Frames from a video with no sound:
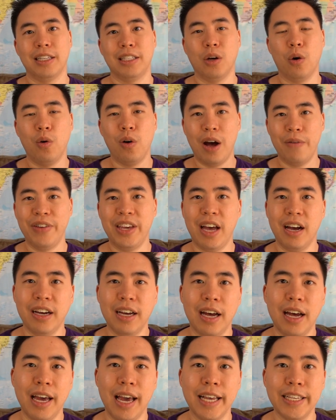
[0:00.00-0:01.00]
So
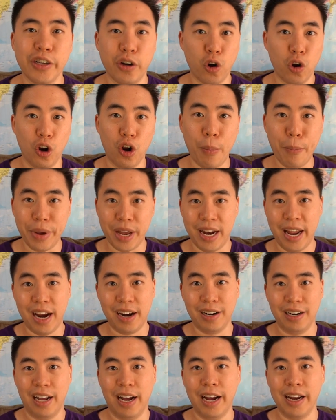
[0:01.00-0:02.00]
Avianca is a Colombian
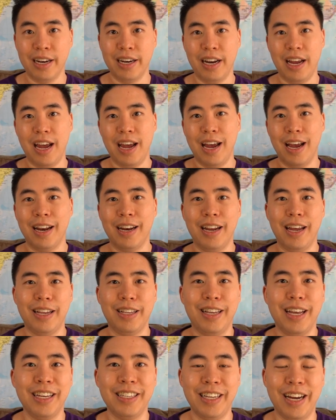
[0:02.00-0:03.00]
airline,
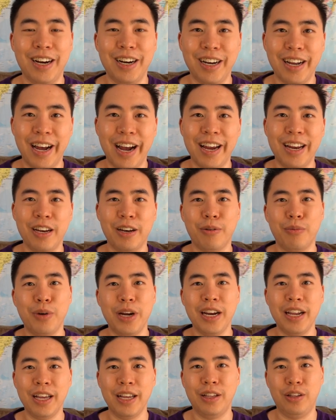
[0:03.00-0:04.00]
and this airline
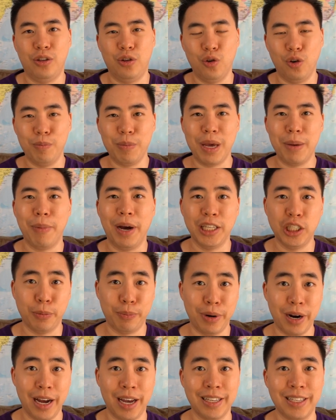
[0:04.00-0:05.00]
really took me by
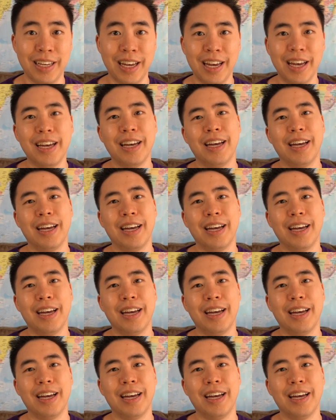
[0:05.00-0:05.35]
surprise.